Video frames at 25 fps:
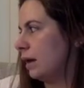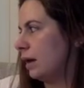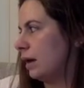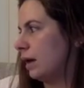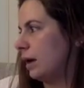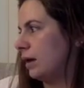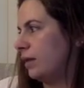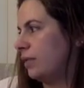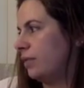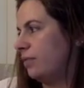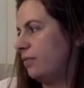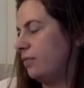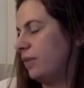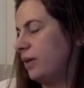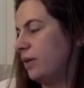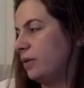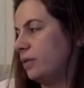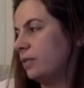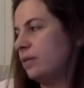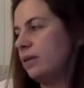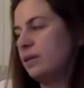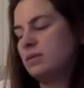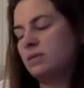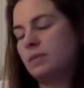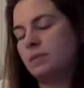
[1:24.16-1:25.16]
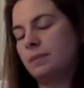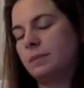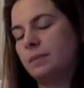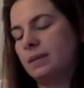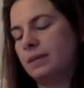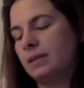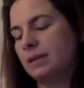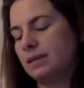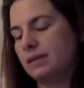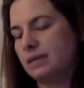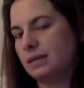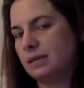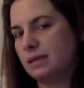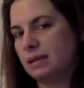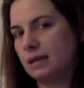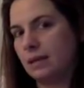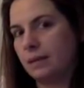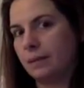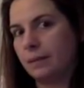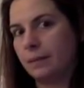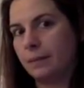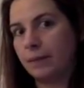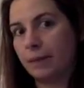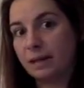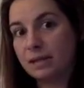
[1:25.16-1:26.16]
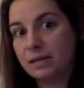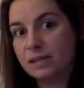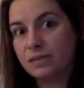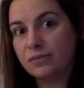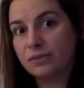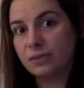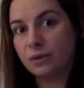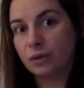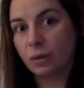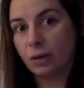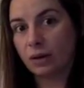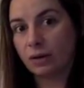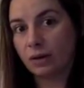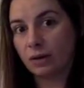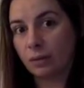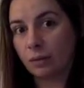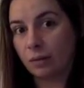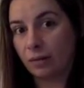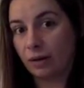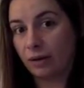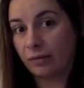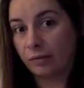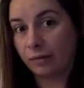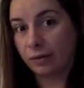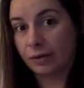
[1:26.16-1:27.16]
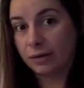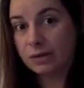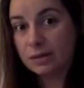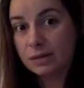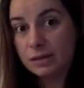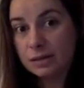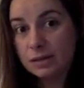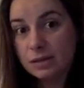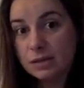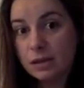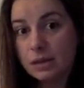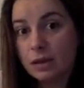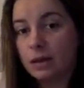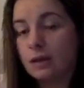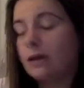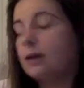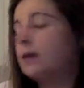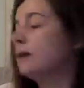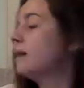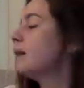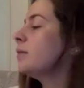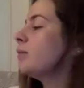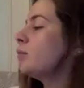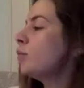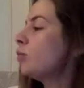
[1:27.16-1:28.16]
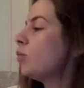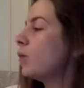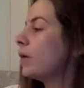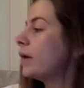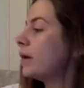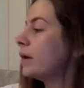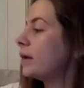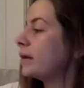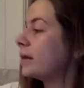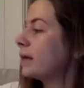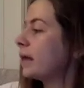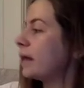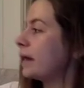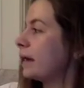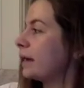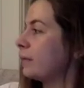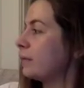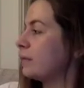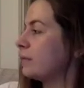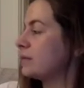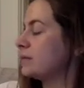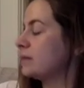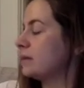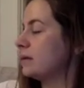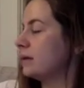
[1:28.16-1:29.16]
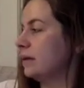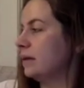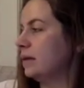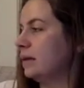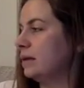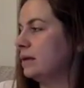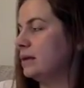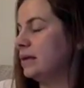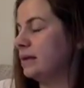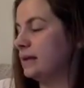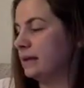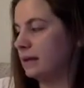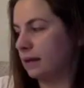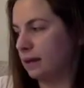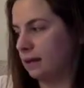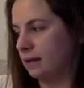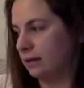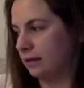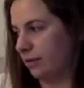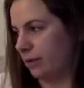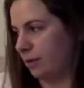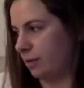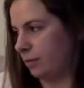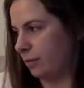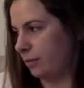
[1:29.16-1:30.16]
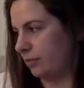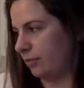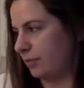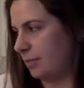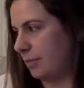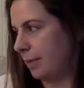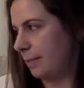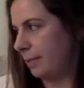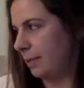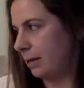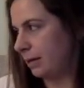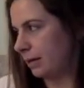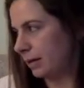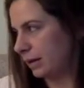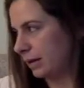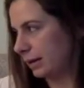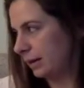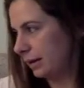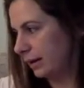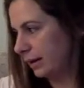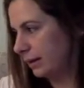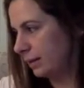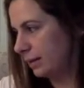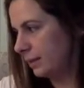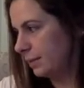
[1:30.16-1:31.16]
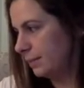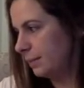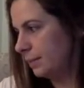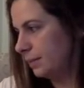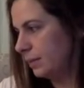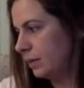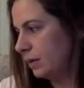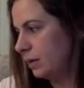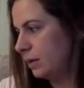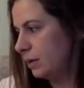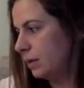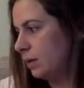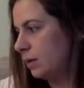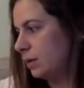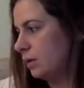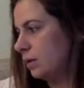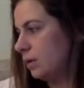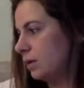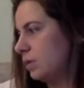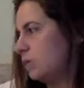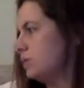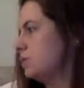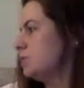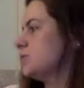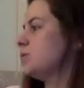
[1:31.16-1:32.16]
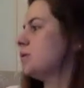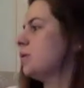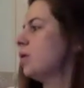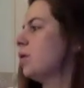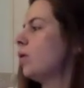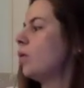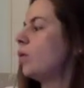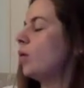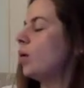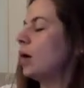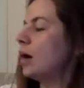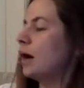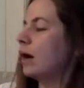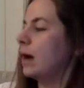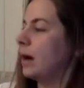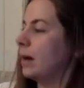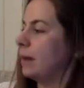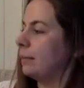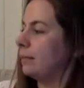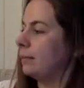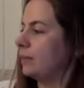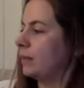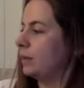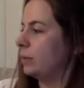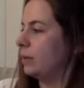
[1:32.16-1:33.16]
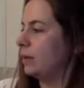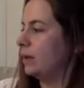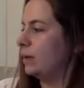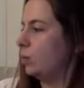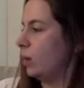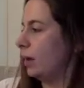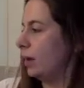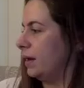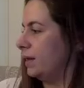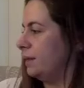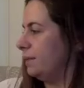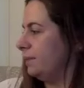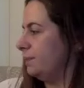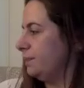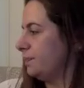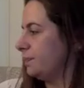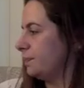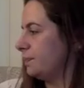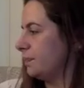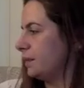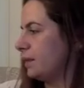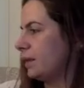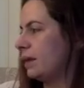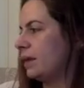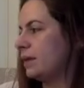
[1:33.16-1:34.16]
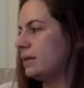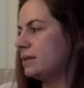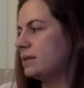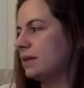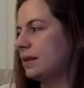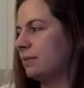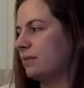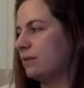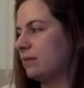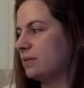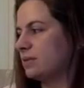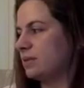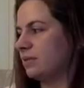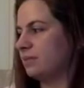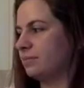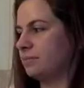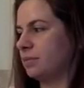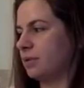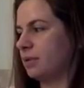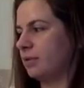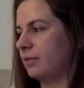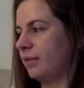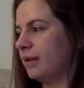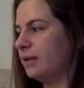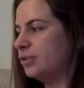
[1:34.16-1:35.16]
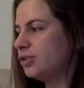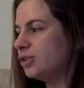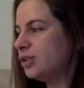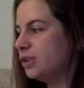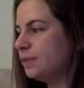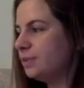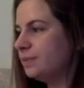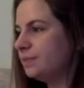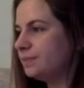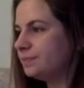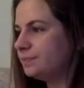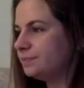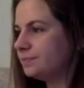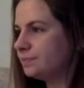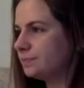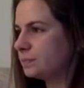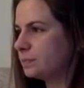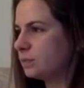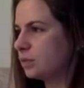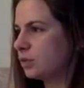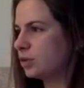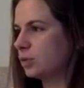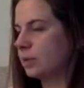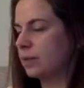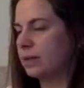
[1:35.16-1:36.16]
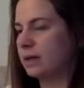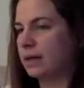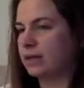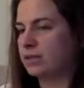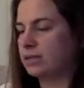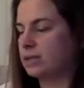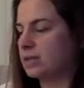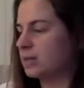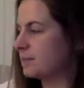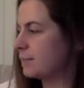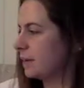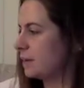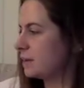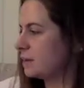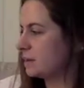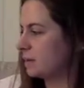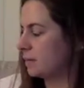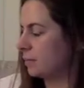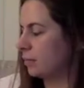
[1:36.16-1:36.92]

I figured this would be easy and best for quick reference when I was in need of help for my pocket guide. So week 1 is levels of prevention, which we actually spent